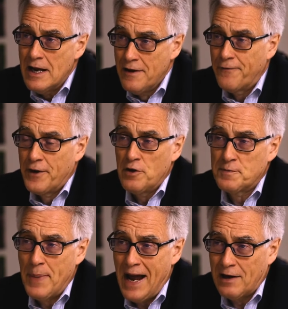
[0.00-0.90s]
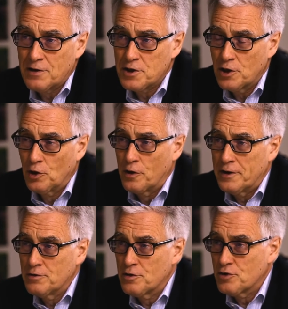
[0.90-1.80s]
if those banks
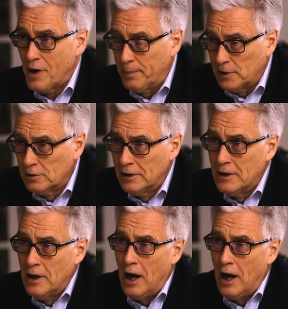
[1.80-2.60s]
got into trouble,